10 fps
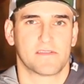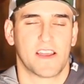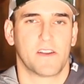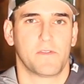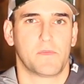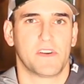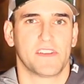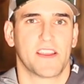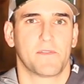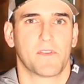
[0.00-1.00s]
How do we play
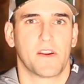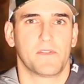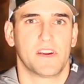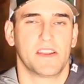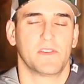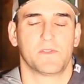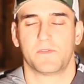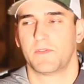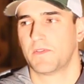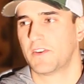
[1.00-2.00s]
the game the right way?
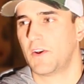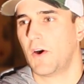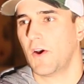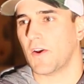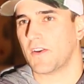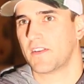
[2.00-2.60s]
We run hard.